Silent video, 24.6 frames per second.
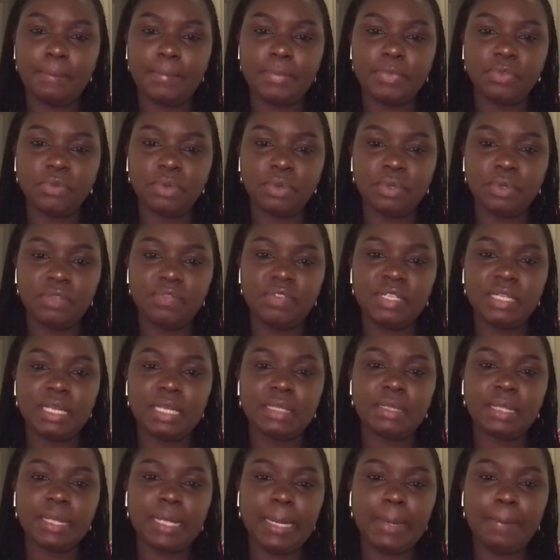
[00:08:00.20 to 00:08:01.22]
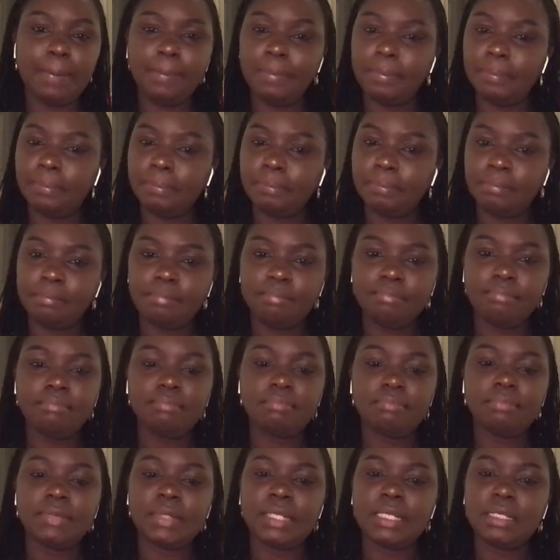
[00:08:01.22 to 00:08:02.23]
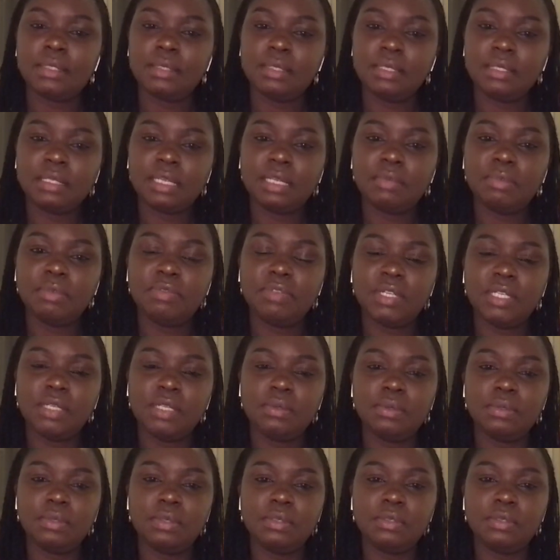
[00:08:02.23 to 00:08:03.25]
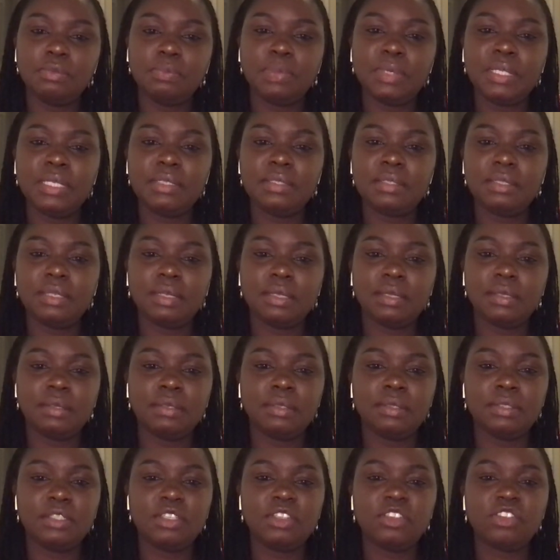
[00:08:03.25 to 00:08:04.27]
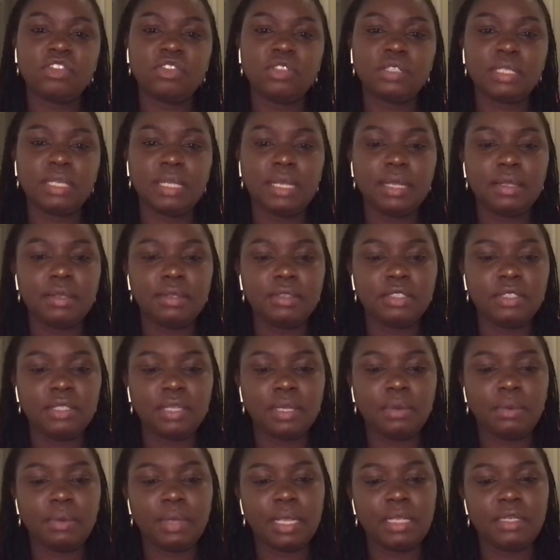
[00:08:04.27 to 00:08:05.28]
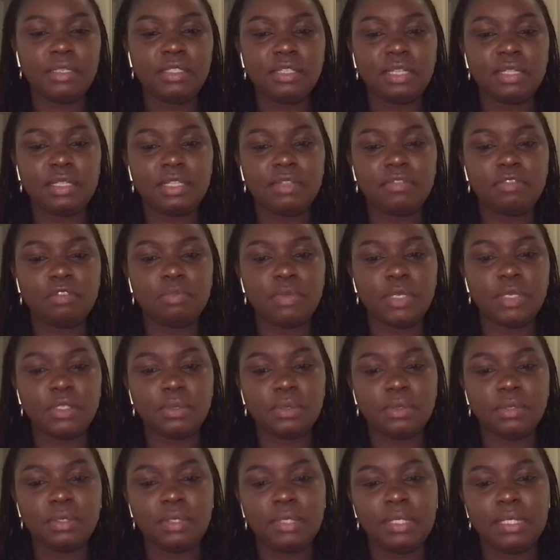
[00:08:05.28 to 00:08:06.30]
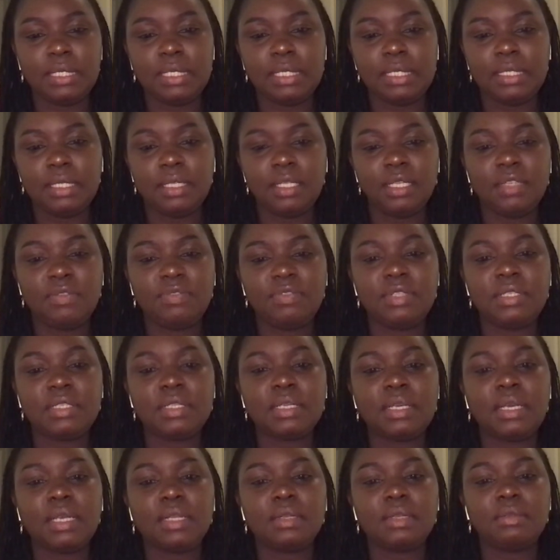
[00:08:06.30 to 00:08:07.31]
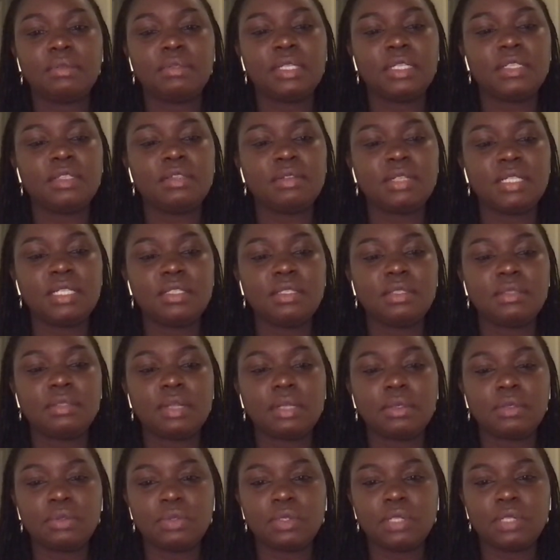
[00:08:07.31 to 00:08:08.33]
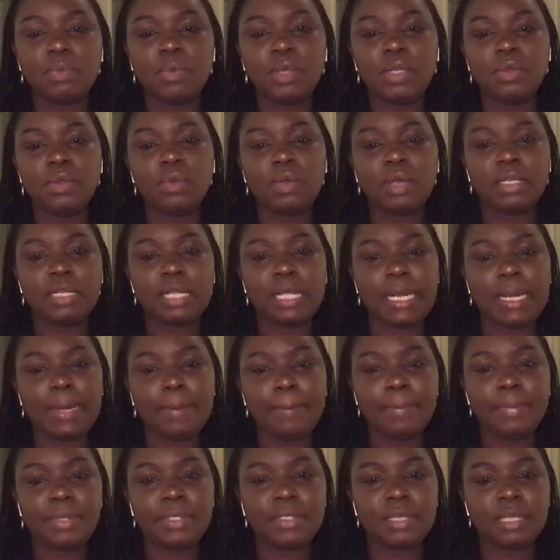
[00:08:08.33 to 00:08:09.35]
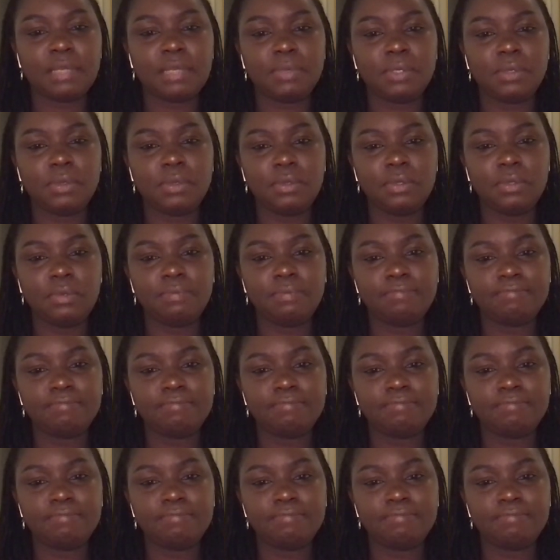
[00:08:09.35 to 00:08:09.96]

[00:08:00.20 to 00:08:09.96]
So if it can help, it can be very good. So please just share wide, share the information. If it can just reach to someone who can help, it can be good.